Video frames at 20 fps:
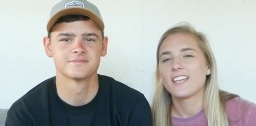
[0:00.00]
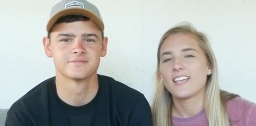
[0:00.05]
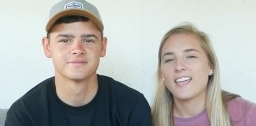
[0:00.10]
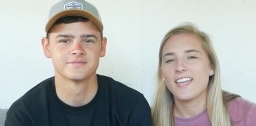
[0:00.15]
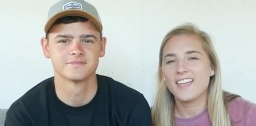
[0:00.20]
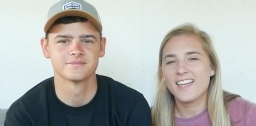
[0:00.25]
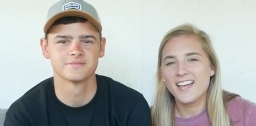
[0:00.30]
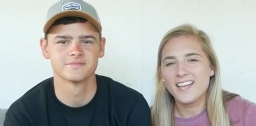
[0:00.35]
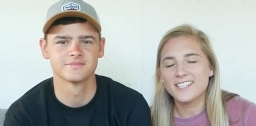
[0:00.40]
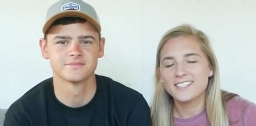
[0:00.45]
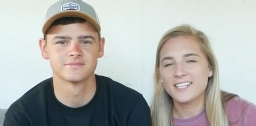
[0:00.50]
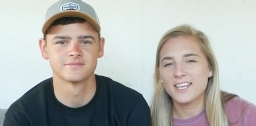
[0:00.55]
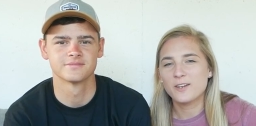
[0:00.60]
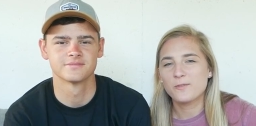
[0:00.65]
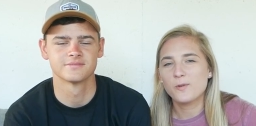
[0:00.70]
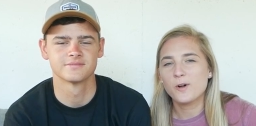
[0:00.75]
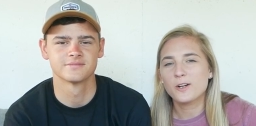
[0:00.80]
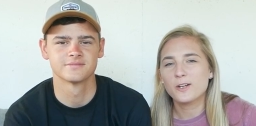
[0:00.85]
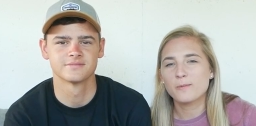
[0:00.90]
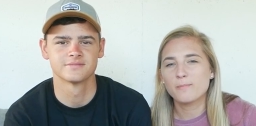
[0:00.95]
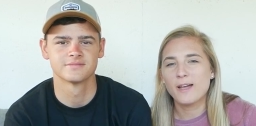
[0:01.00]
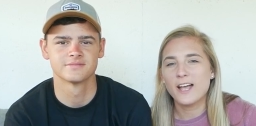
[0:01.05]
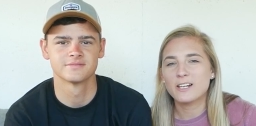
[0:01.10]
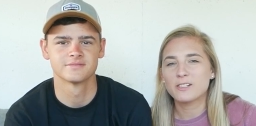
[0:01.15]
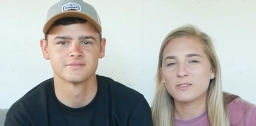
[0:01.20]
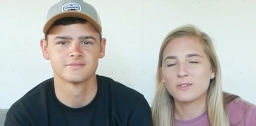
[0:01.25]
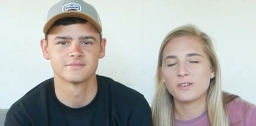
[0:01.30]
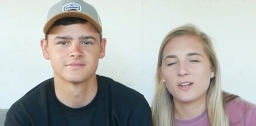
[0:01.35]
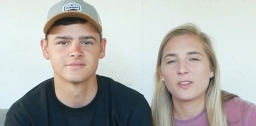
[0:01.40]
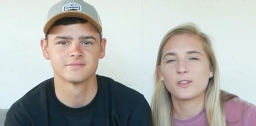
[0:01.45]
Speaker 1: Hey guys, and welcome
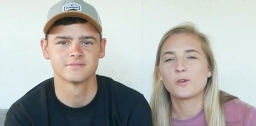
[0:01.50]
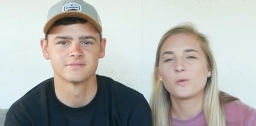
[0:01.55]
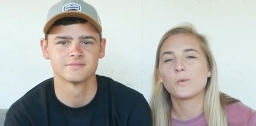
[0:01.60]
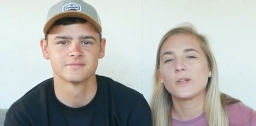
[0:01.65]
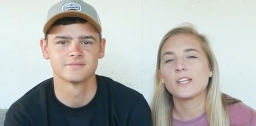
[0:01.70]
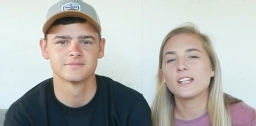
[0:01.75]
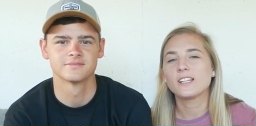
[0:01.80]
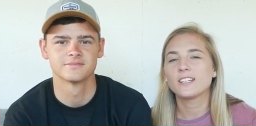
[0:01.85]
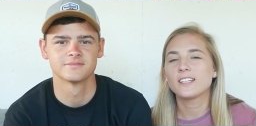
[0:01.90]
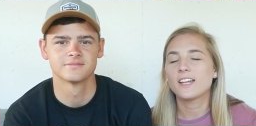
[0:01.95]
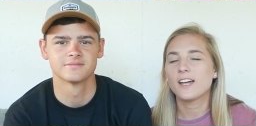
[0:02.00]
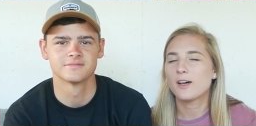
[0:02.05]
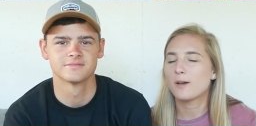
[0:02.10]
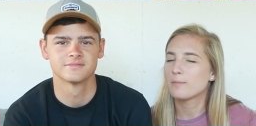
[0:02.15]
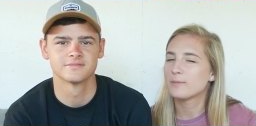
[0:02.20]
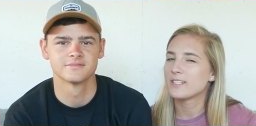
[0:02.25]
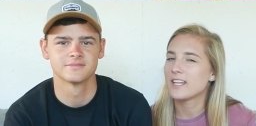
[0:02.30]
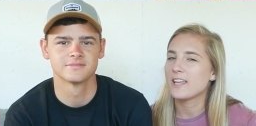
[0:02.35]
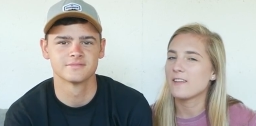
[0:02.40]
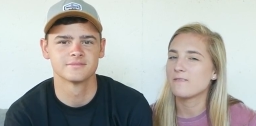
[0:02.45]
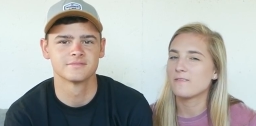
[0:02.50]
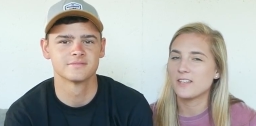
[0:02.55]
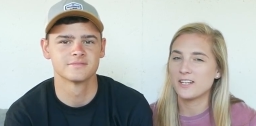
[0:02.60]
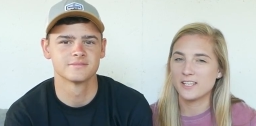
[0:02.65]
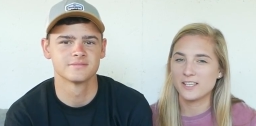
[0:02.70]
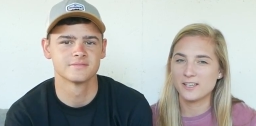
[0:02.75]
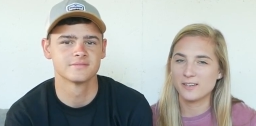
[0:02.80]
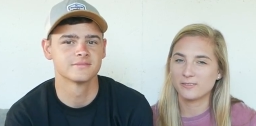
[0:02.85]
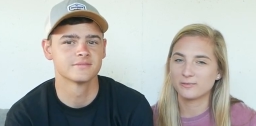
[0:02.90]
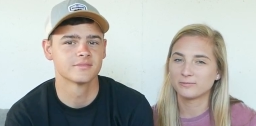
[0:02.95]
back to another weekly update
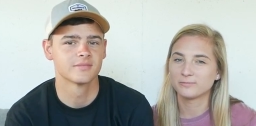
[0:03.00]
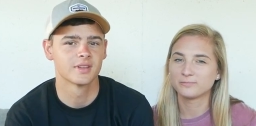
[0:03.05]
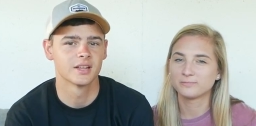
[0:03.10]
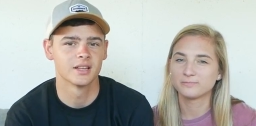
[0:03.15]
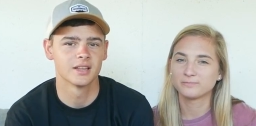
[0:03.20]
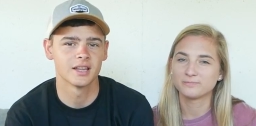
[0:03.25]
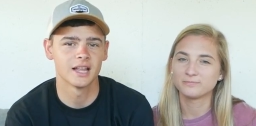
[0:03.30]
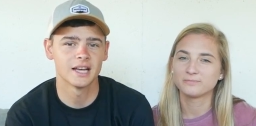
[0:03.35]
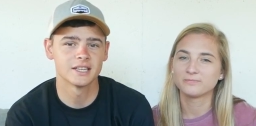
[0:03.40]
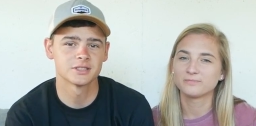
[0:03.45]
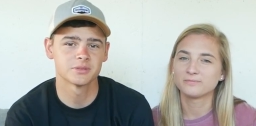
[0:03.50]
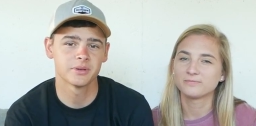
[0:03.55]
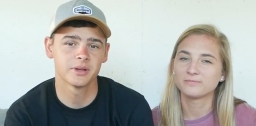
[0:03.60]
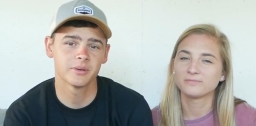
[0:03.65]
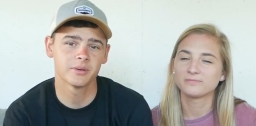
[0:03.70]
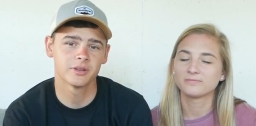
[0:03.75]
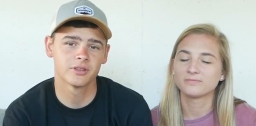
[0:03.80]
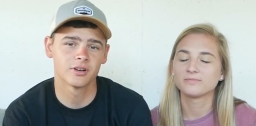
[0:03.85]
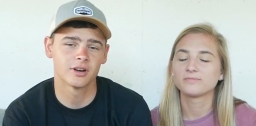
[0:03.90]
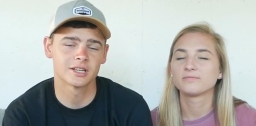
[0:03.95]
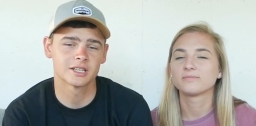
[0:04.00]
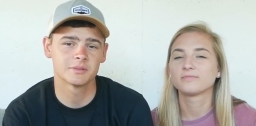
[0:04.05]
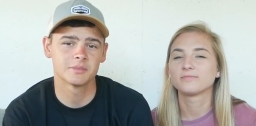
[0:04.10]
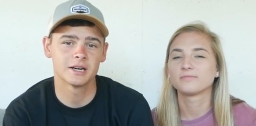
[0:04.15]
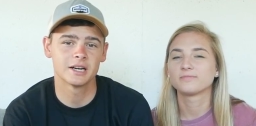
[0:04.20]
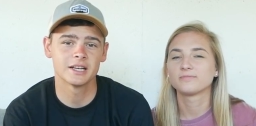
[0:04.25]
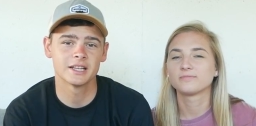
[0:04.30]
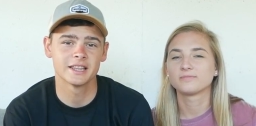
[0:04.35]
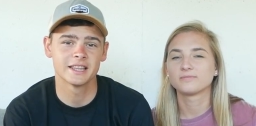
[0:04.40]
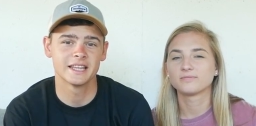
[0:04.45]
video.
Speaker 2: Last week we talked
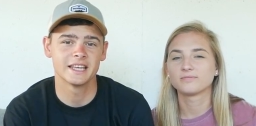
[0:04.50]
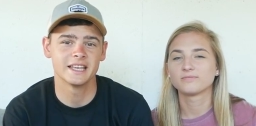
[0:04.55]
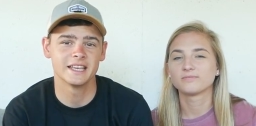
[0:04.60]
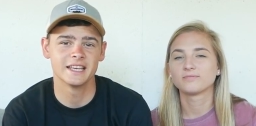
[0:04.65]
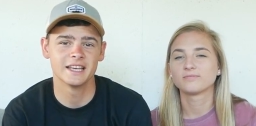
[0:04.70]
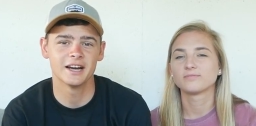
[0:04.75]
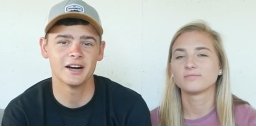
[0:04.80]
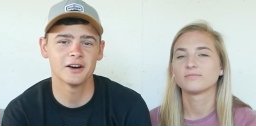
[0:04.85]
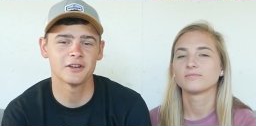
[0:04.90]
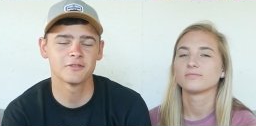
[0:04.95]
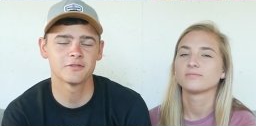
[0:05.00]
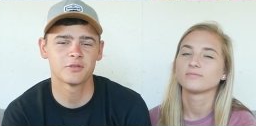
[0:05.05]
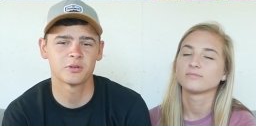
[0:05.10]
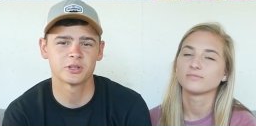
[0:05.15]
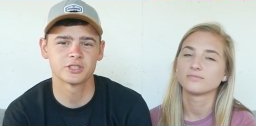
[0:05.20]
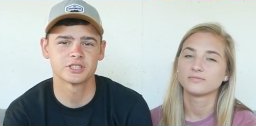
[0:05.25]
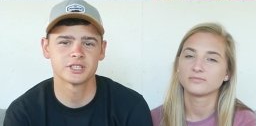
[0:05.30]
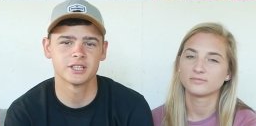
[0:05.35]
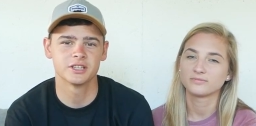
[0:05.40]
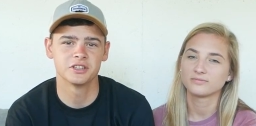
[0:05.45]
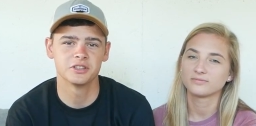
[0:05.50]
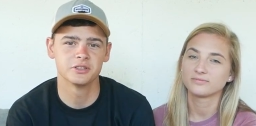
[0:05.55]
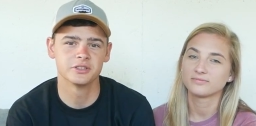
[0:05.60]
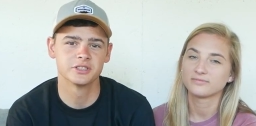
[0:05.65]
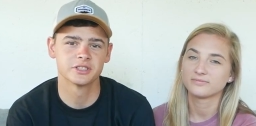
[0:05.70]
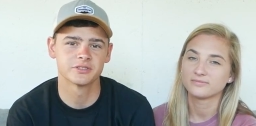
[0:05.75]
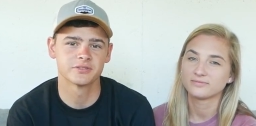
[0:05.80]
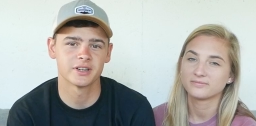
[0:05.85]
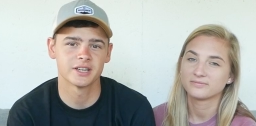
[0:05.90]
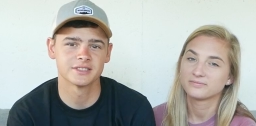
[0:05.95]
about the unfortunate
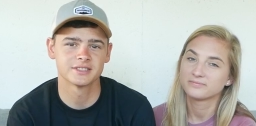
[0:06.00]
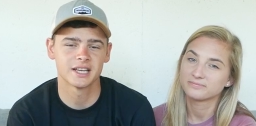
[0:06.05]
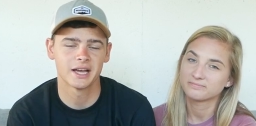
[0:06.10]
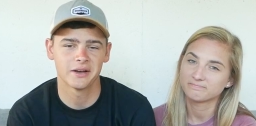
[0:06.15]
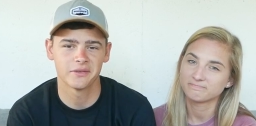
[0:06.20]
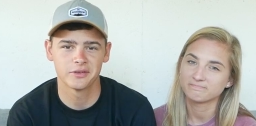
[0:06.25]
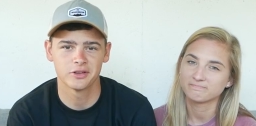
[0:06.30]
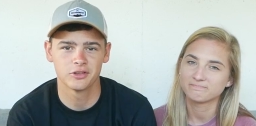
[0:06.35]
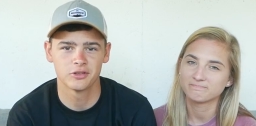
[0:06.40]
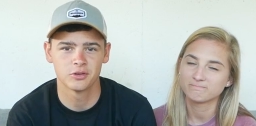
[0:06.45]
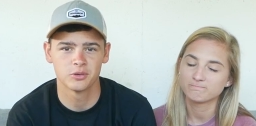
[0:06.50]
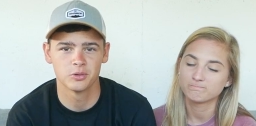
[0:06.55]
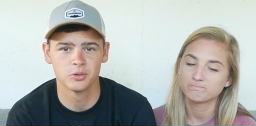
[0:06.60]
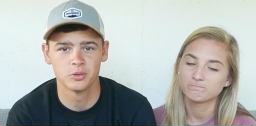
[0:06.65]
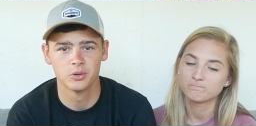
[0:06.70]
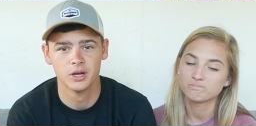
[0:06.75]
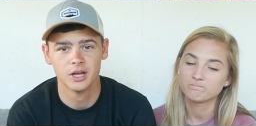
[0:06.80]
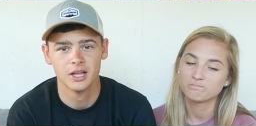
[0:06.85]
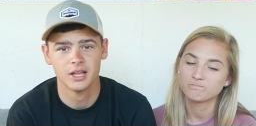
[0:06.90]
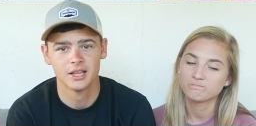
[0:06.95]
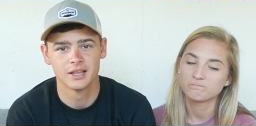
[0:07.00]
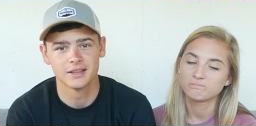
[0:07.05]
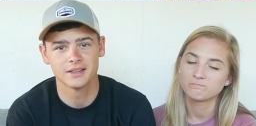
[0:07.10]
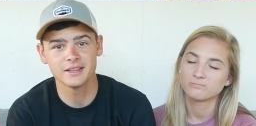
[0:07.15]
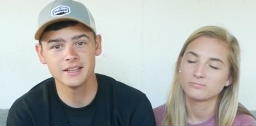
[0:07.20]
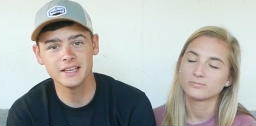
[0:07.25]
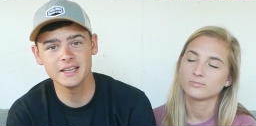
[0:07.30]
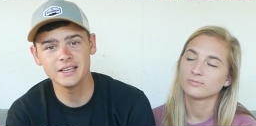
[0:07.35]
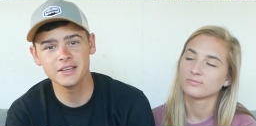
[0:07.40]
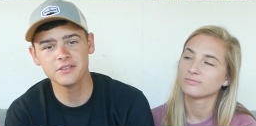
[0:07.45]
news of us having to
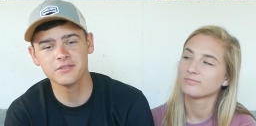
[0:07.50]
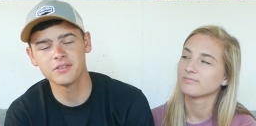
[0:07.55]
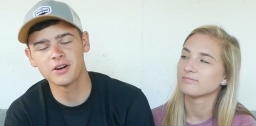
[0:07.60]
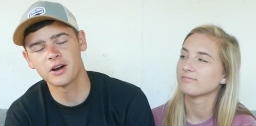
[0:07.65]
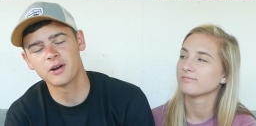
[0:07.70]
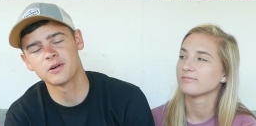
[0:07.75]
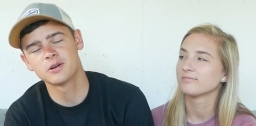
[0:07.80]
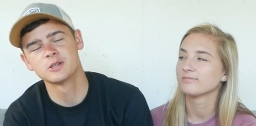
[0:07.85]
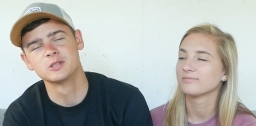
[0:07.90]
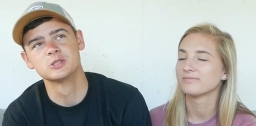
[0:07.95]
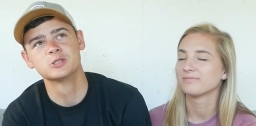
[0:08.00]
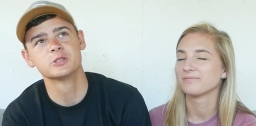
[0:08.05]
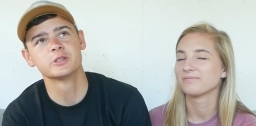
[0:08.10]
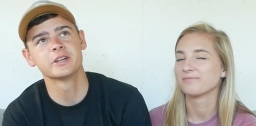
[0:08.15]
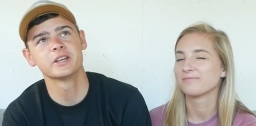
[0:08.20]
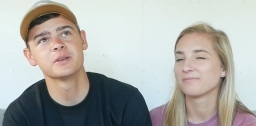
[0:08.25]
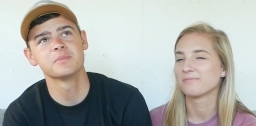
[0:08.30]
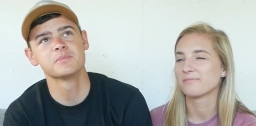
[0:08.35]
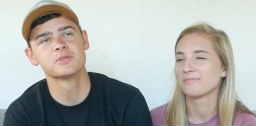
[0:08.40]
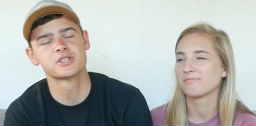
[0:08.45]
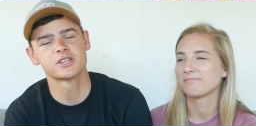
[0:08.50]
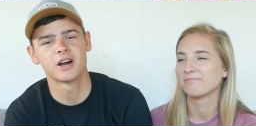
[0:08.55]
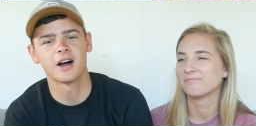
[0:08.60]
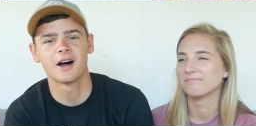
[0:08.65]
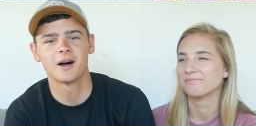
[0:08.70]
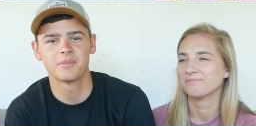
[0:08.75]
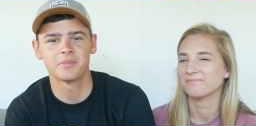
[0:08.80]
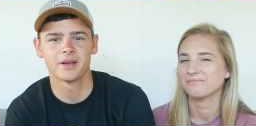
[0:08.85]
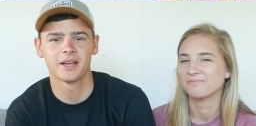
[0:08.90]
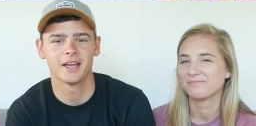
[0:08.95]
leave our dream
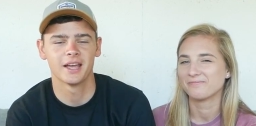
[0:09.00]
shop